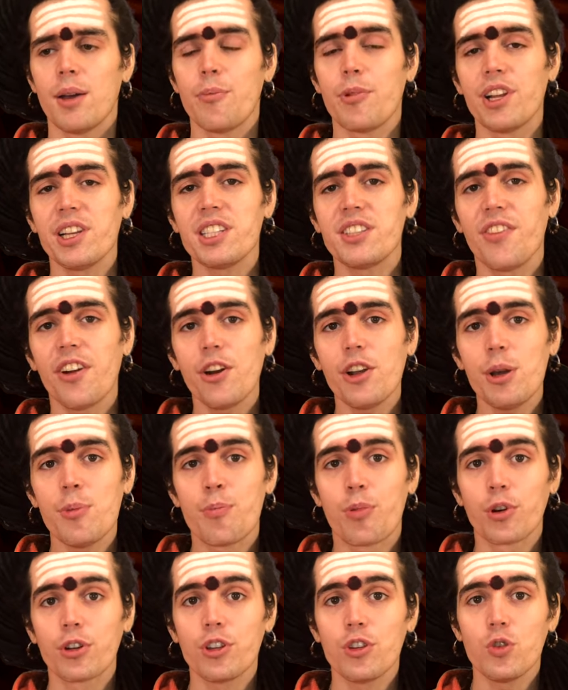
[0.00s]
But it's very
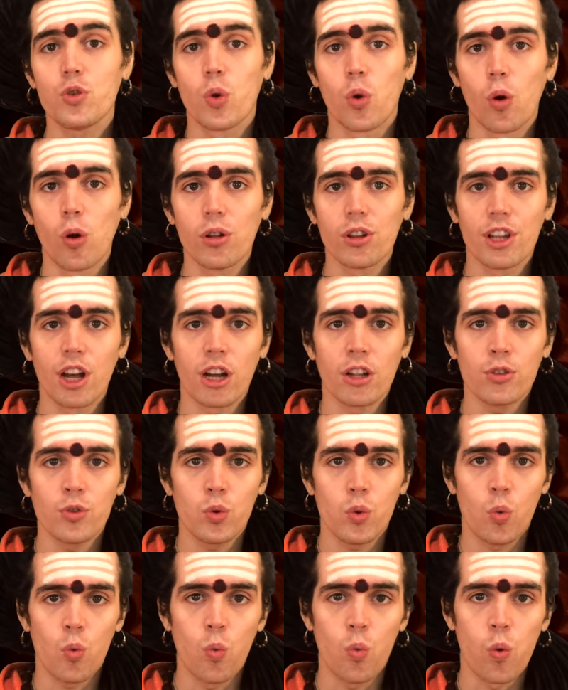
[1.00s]
important to hold on
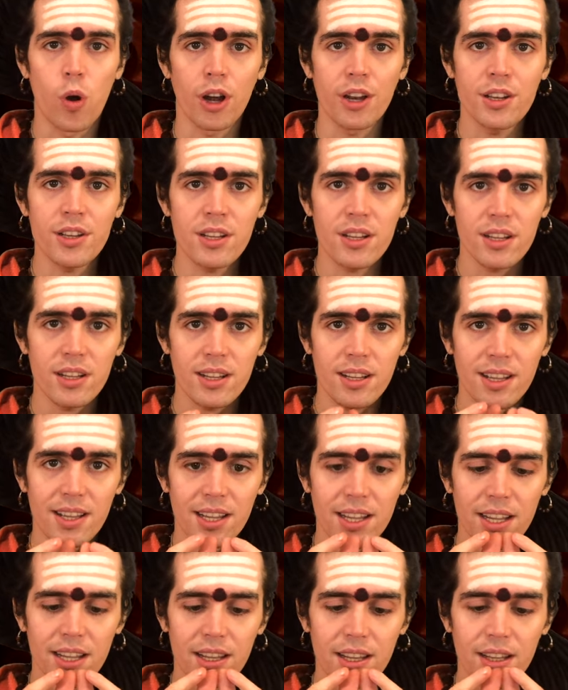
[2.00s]
to one
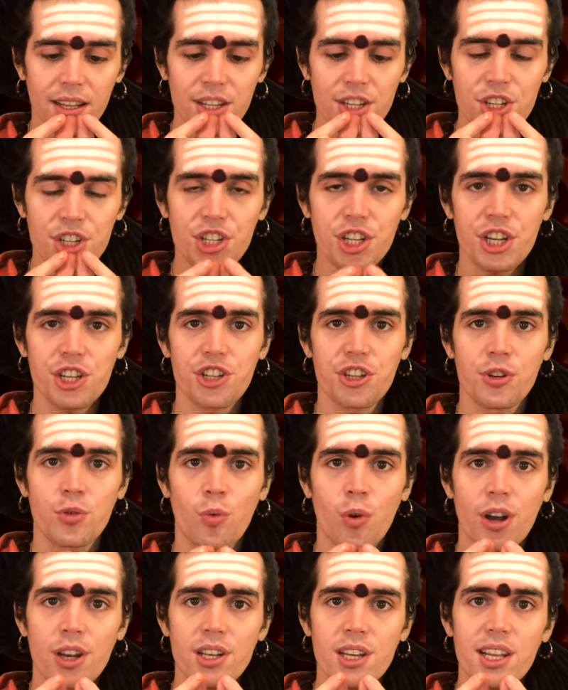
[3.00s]
initiation,
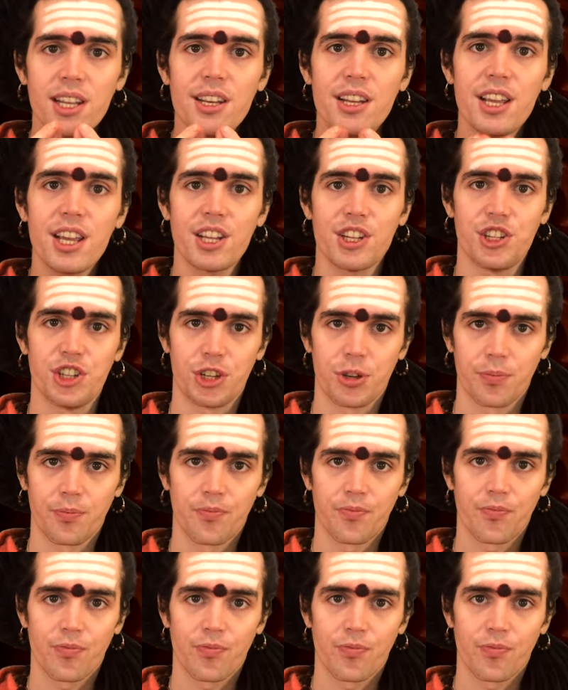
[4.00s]
one lineage,